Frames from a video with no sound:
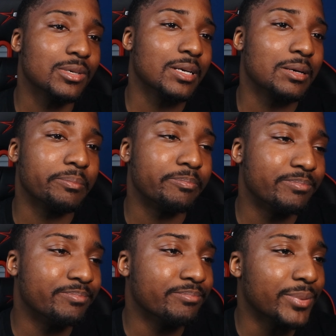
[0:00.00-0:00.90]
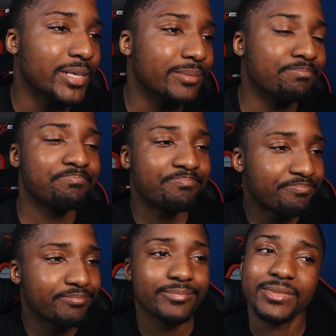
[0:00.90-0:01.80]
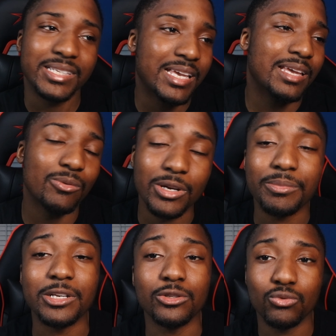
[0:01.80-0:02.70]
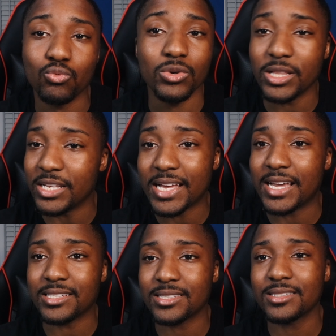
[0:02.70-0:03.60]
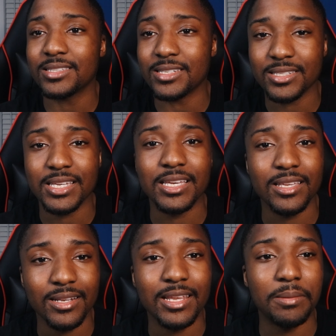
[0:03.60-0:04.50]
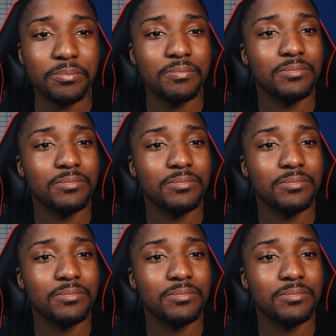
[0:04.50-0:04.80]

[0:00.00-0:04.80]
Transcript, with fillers: Um, but yeah, it would have been really nice to see Nip